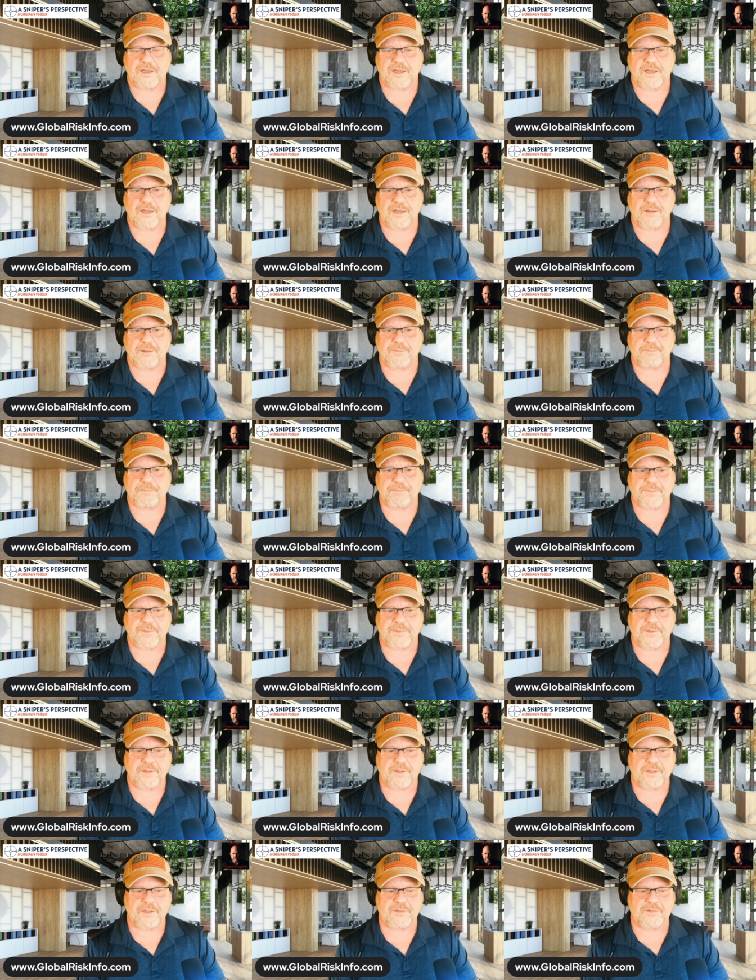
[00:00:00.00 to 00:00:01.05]
um,
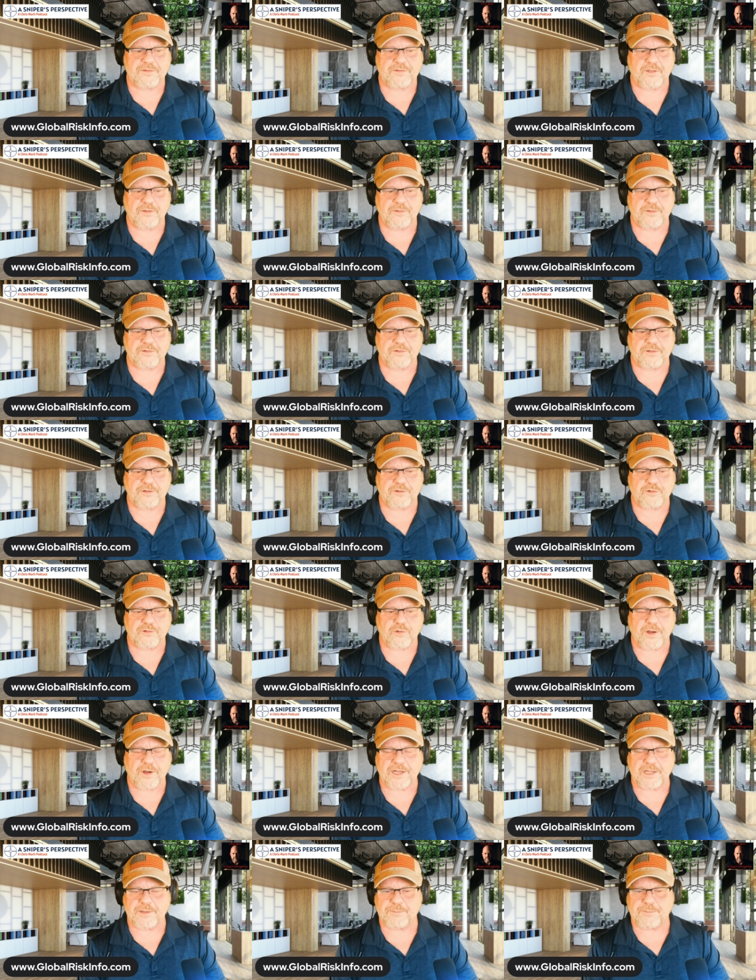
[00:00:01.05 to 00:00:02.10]
so the, the
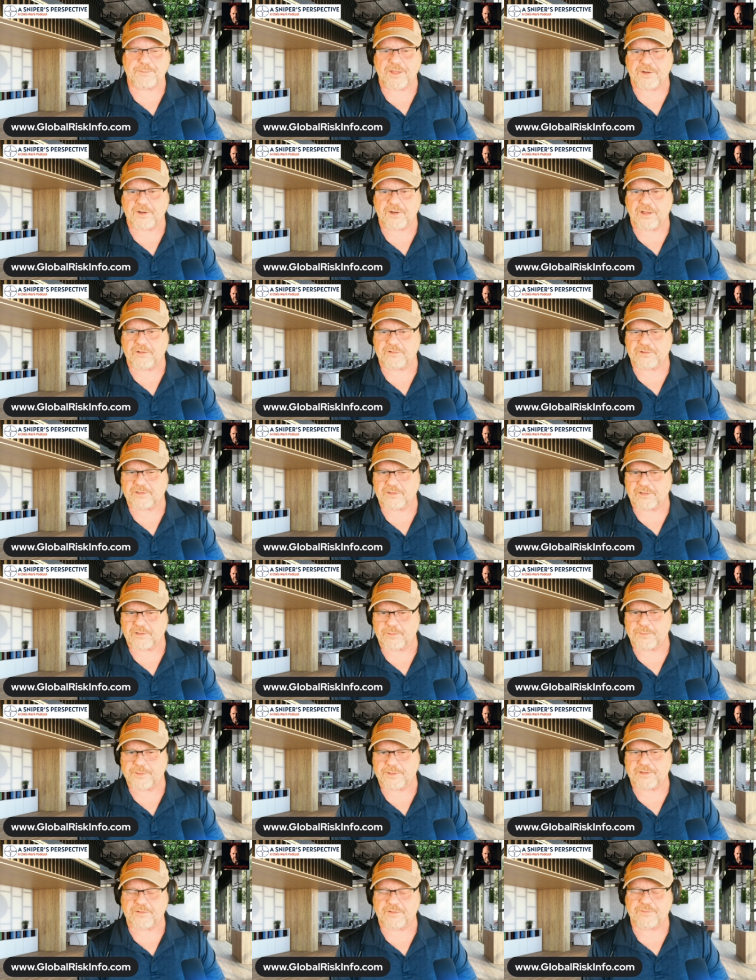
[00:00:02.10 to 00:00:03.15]
training methodology a little
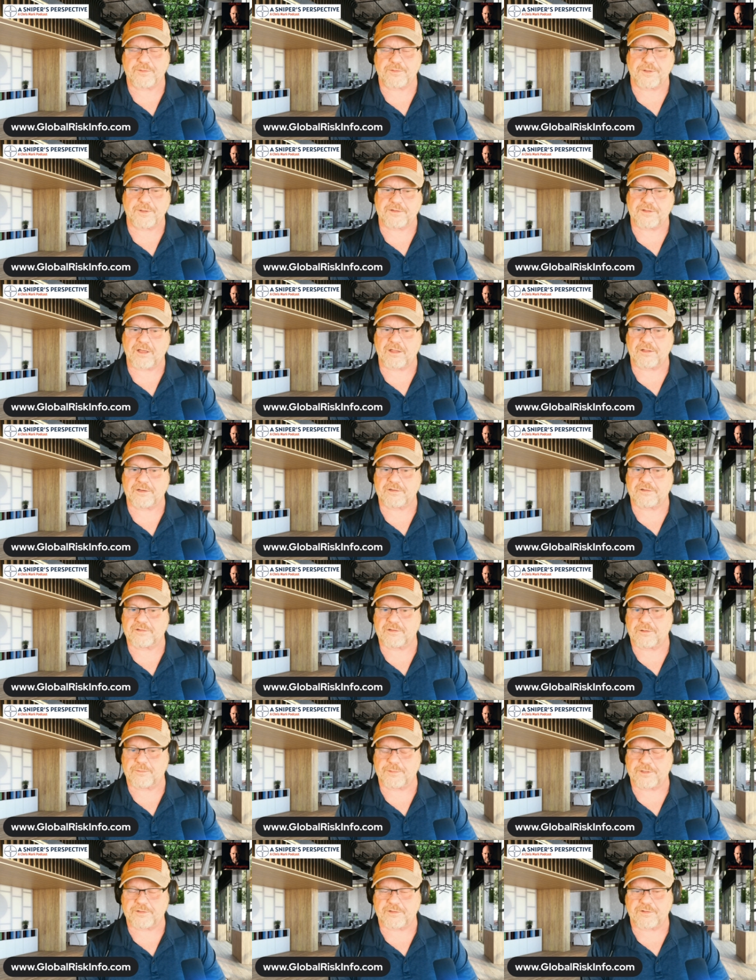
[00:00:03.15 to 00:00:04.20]
bit different mentality is a
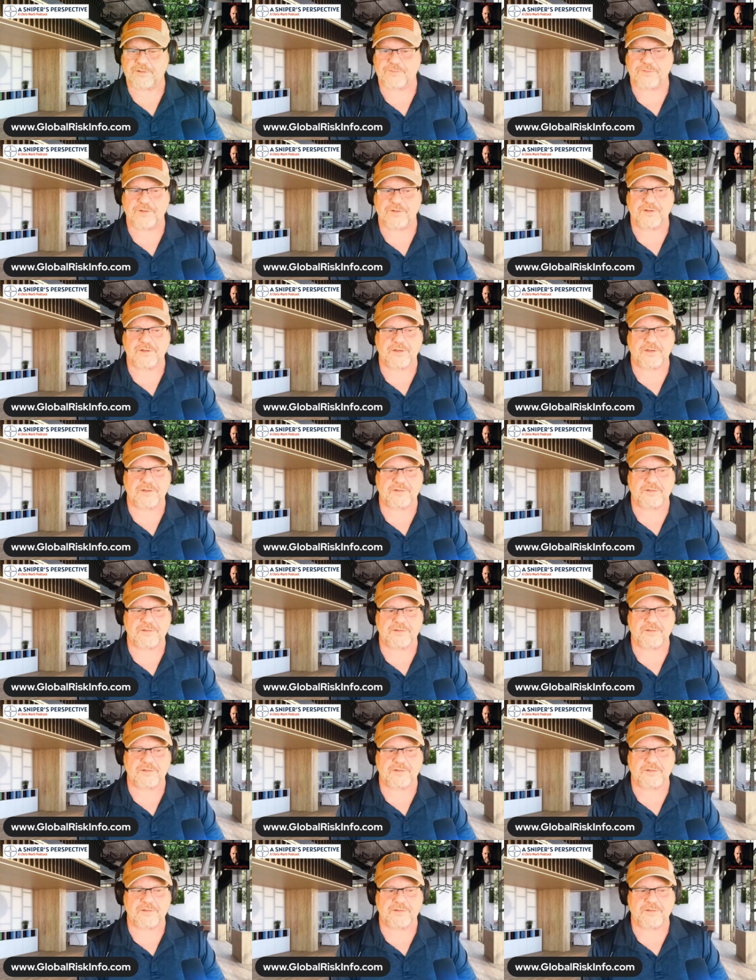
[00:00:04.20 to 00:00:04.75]
little bit different